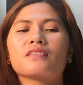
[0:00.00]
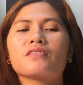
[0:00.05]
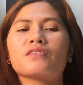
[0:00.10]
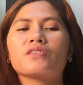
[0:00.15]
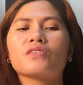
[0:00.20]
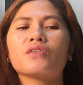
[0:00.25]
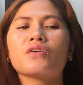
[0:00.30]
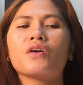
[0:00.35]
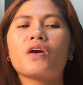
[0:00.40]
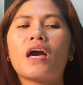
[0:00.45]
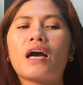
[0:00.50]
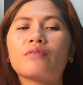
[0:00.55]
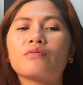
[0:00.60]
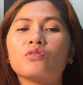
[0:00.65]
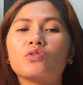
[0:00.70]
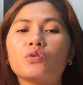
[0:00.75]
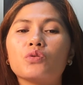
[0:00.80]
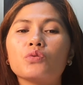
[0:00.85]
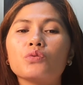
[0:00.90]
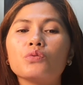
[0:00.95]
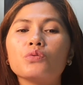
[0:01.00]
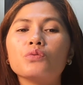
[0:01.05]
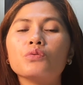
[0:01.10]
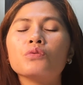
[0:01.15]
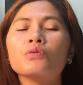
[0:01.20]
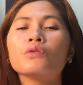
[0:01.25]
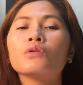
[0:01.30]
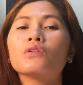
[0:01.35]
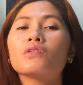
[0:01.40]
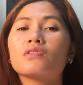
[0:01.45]
So you have
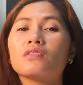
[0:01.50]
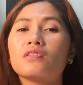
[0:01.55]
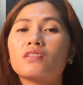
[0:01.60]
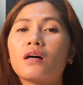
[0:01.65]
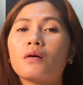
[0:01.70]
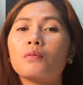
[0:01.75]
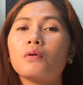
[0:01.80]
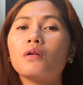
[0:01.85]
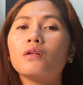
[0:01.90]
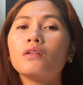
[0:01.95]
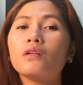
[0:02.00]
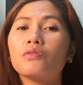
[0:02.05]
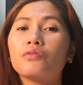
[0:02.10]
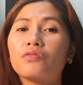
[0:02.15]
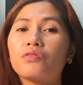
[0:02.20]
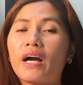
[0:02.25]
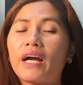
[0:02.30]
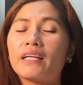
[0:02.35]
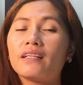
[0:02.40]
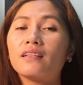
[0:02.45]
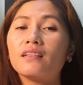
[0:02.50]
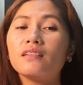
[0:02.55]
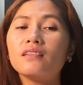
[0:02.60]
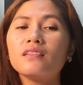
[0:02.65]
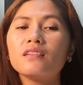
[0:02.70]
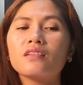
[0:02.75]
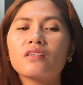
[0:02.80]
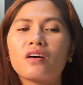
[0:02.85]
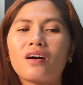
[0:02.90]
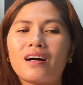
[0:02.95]
to double the
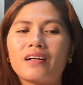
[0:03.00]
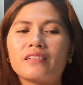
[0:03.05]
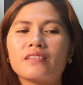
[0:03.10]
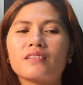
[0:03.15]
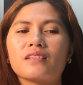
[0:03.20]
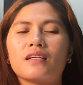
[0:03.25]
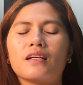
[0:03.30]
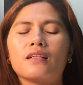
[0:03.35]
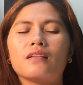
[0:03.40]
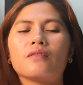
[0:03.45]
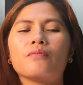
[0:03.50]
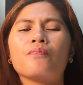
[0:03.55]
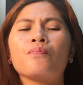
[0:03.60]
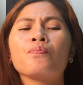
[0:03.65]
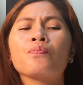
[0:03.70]
final consonant.